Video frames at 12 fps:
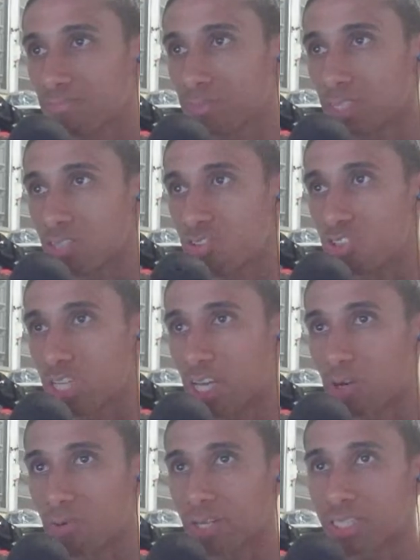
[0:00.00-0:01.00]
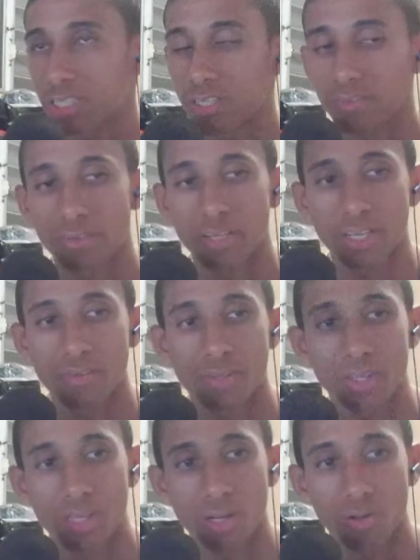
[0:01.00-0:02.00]
generation, even
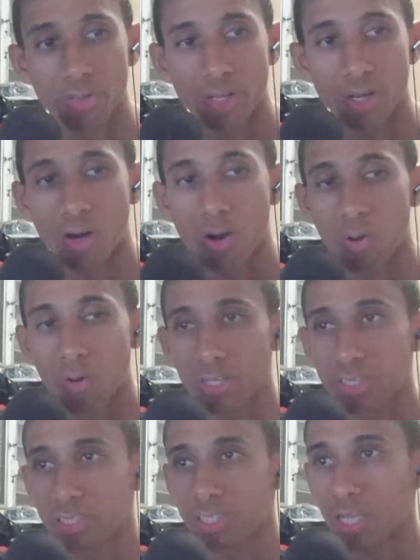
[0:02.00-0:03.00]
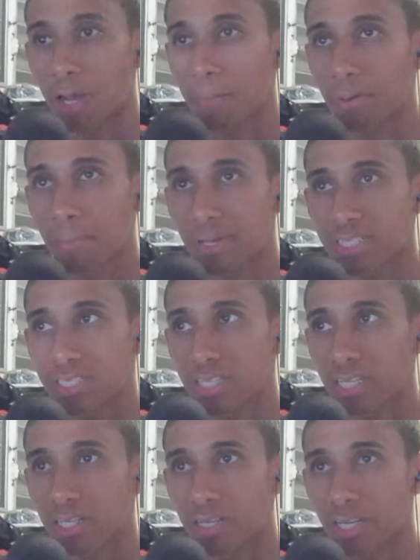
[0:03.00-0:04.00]
though they're always
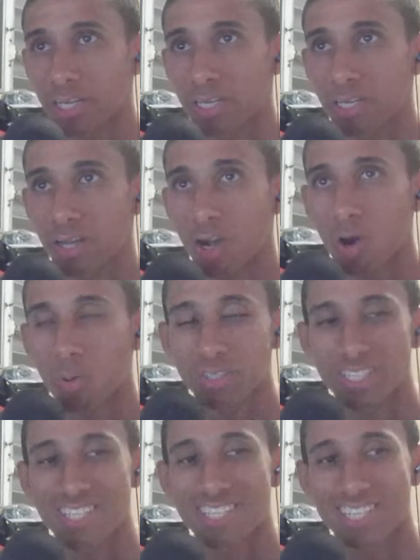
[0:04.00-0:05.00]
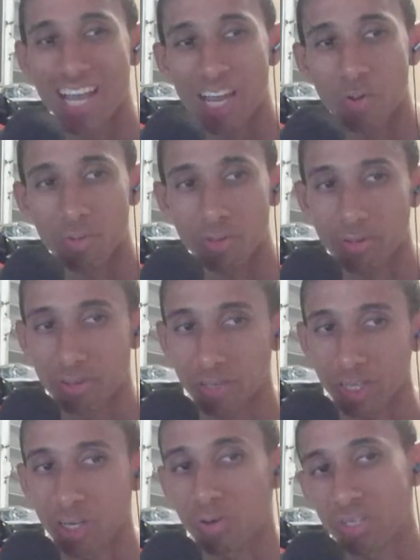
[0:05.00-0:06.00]
complementing and always aside with the
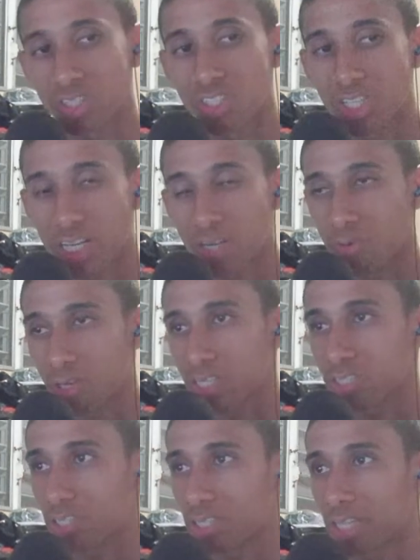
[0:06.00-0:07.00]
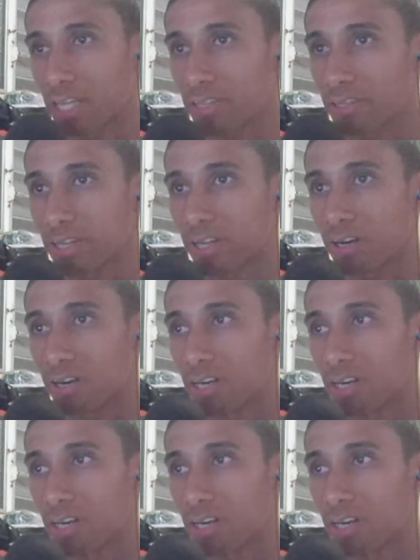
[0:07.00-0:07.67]
current generation that they are